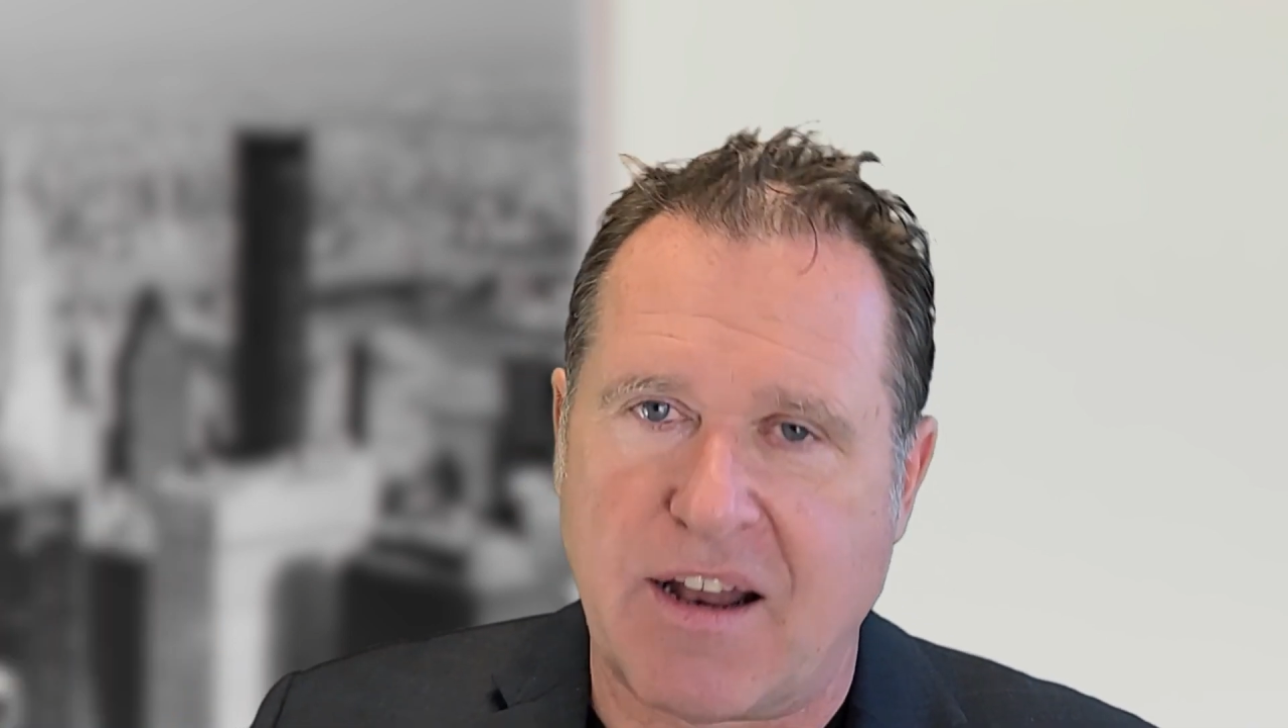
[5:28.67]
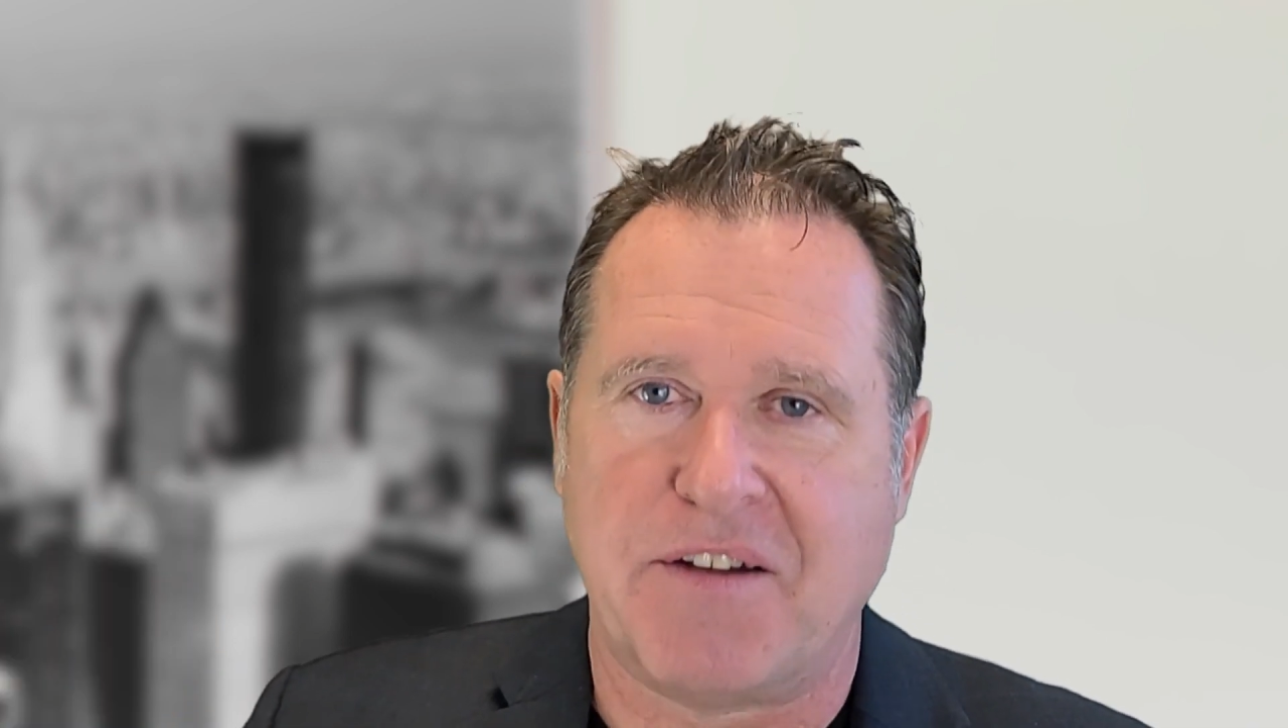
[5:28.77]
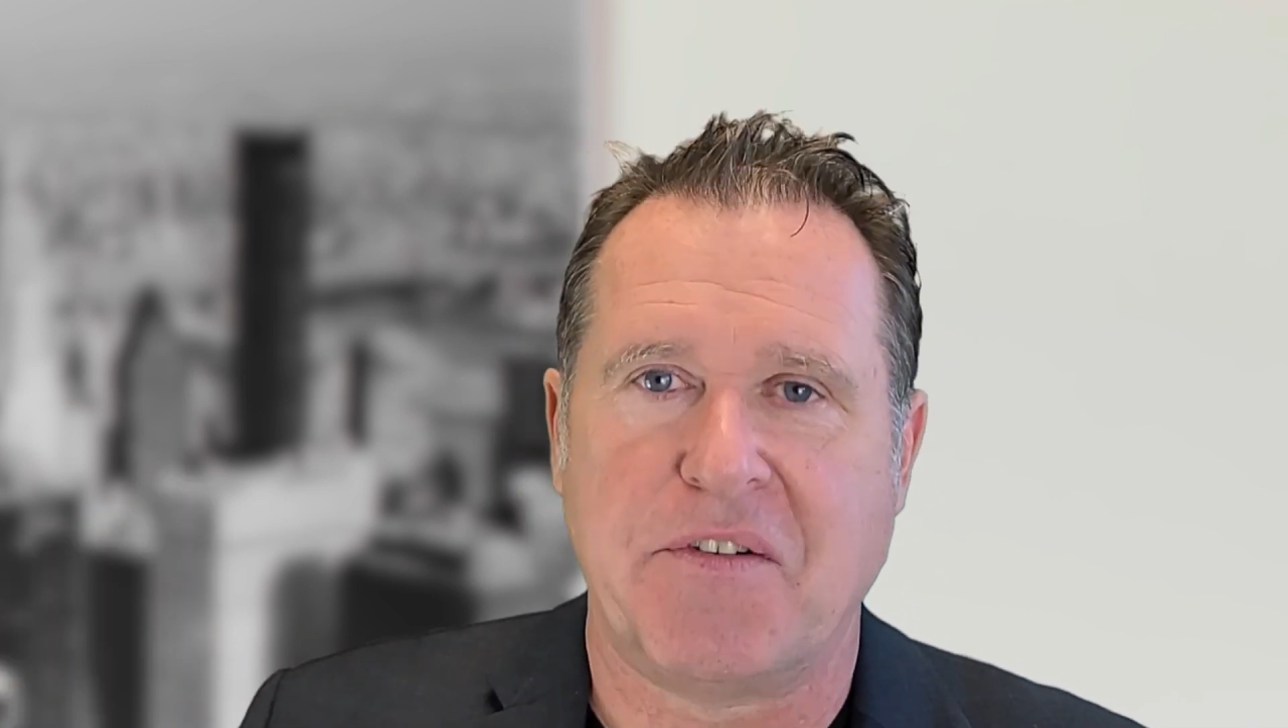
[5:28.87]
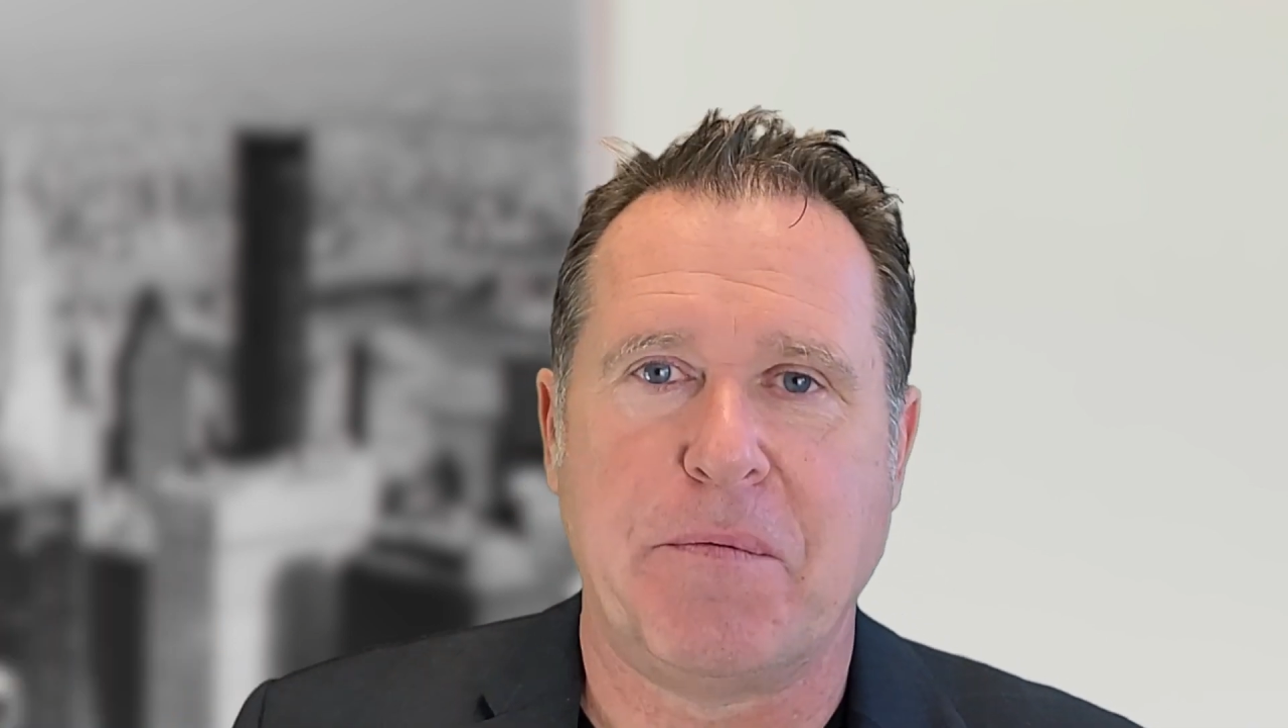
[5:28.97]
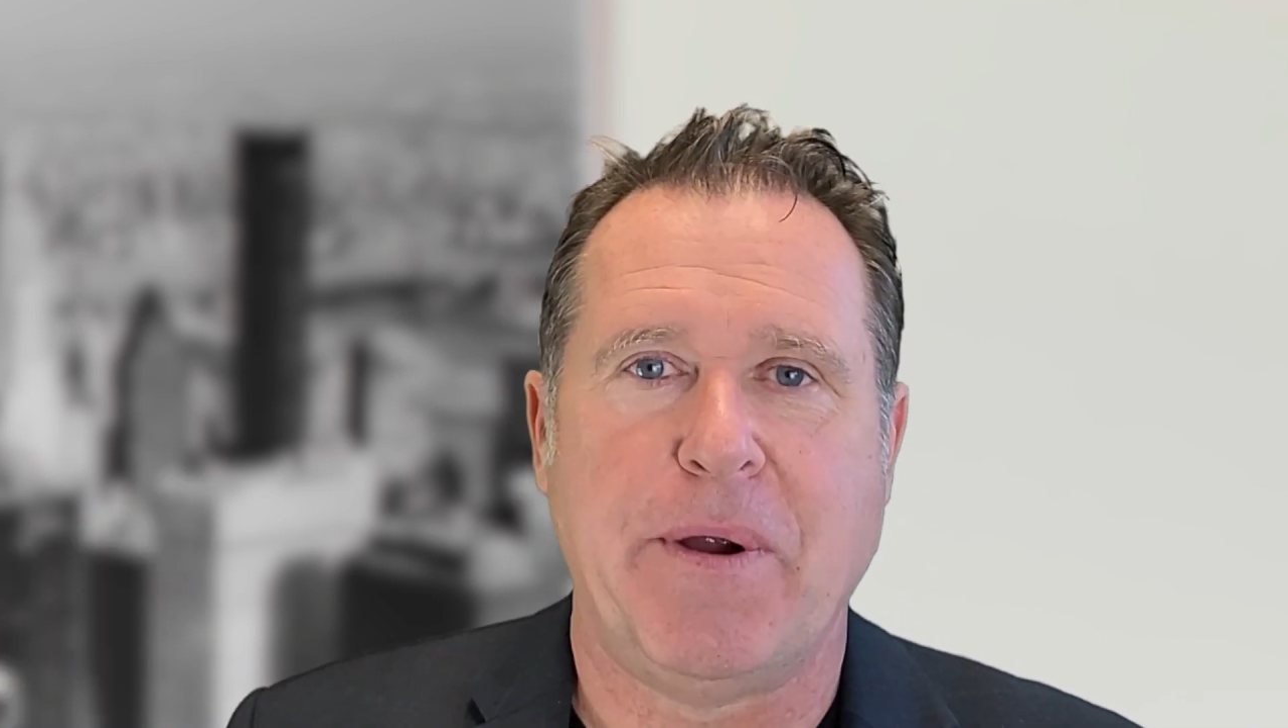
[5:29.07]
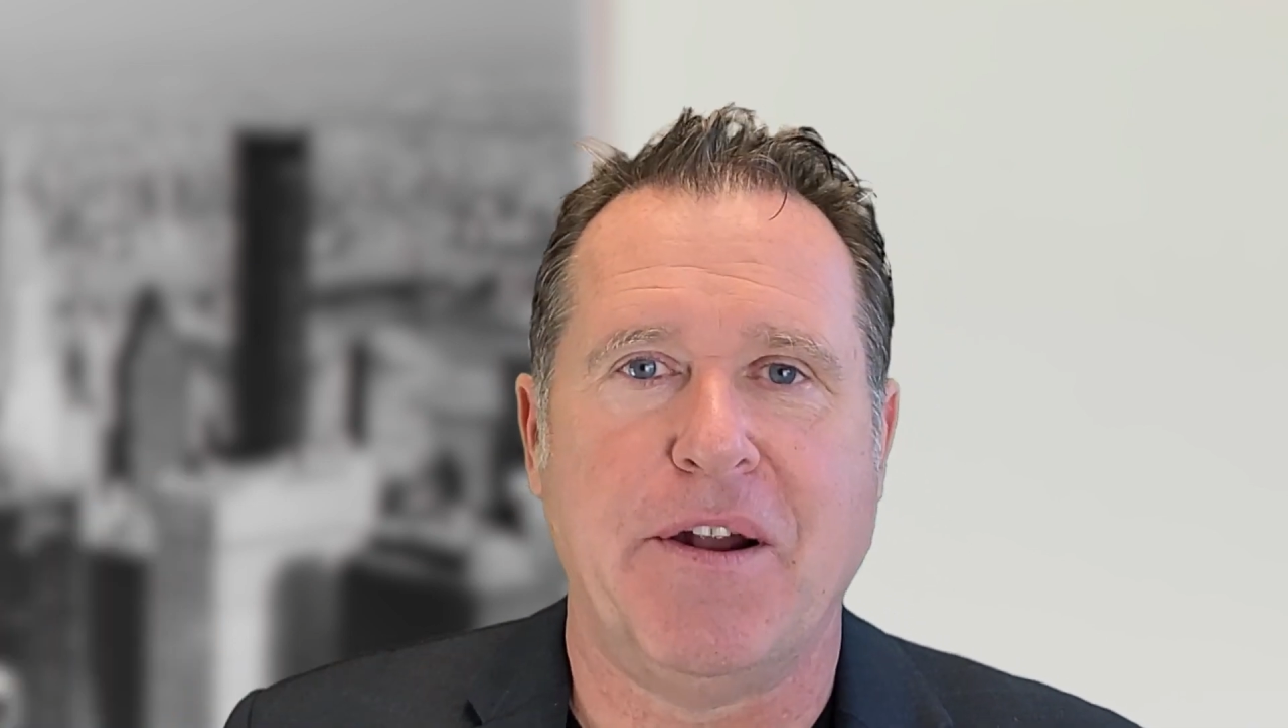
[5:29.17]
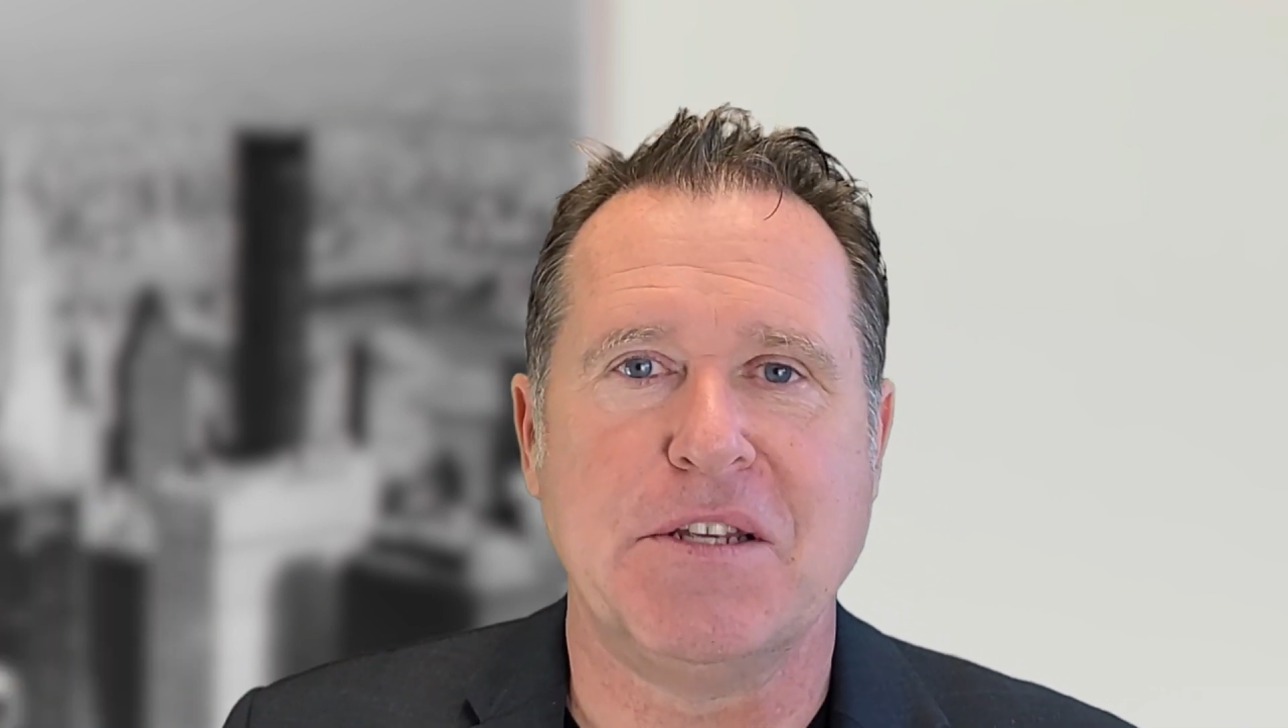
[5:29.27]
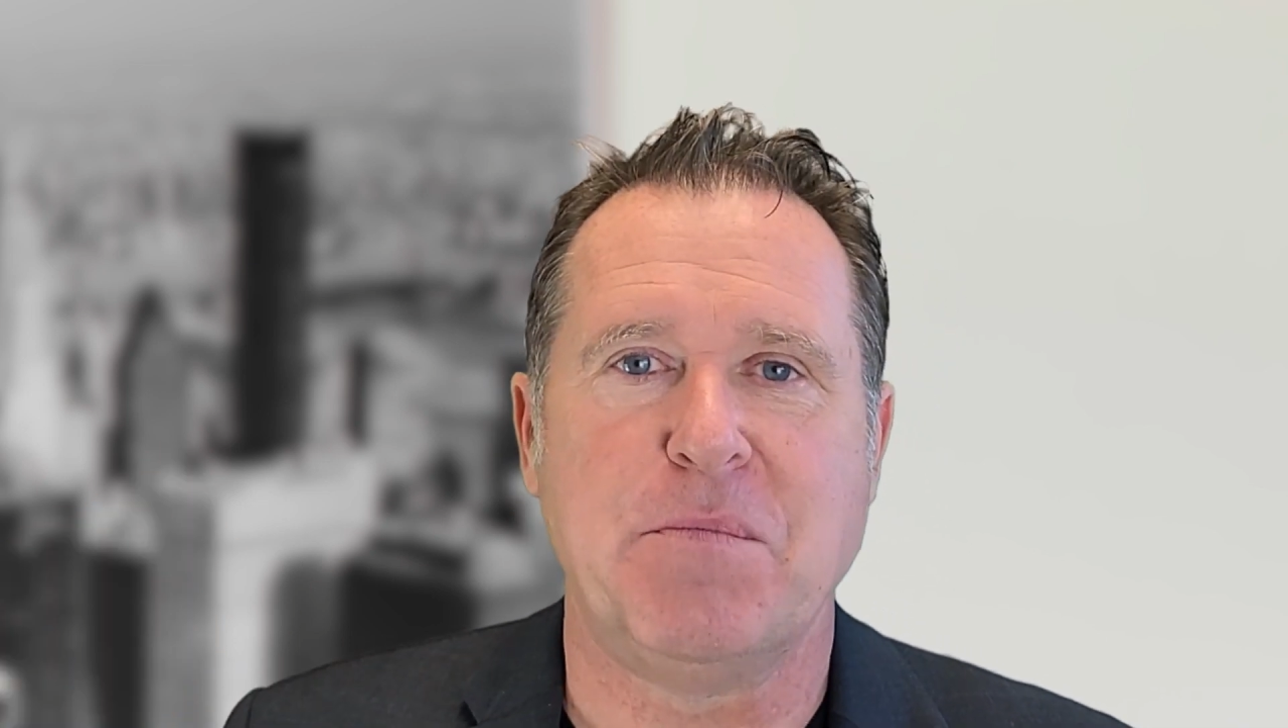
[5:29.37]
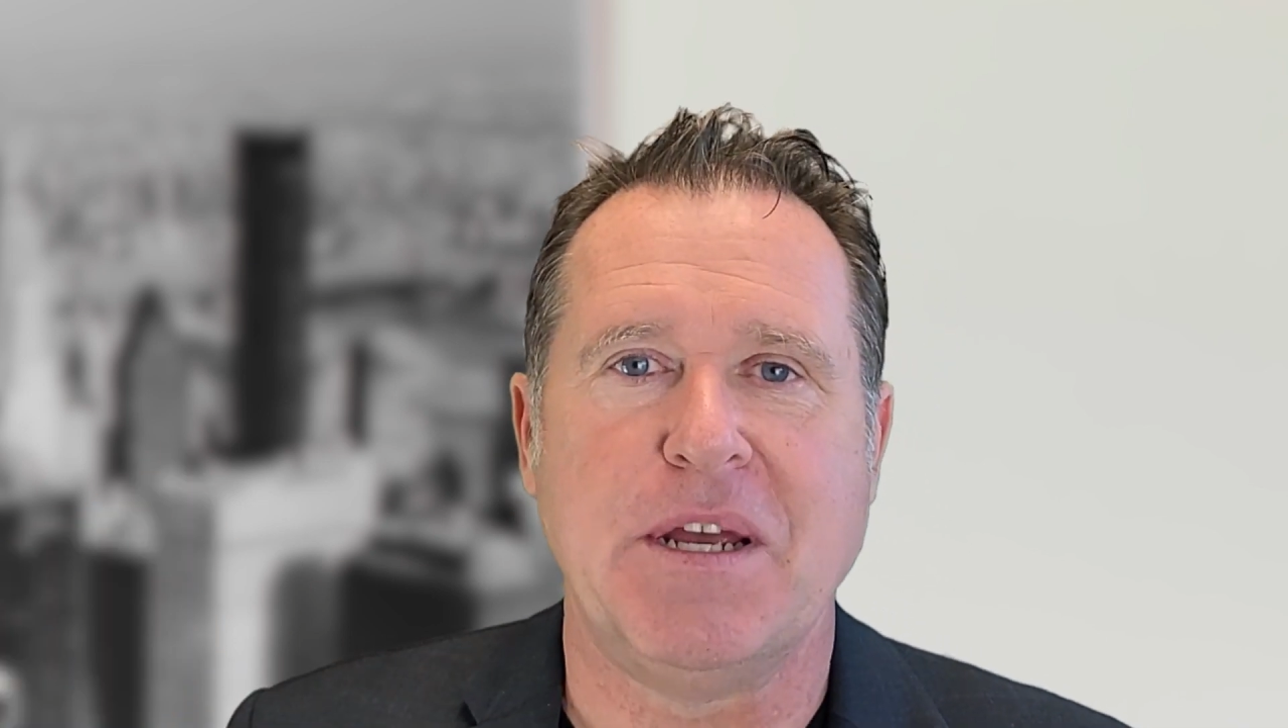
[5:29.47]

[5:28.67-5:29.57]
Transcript: out of her parents'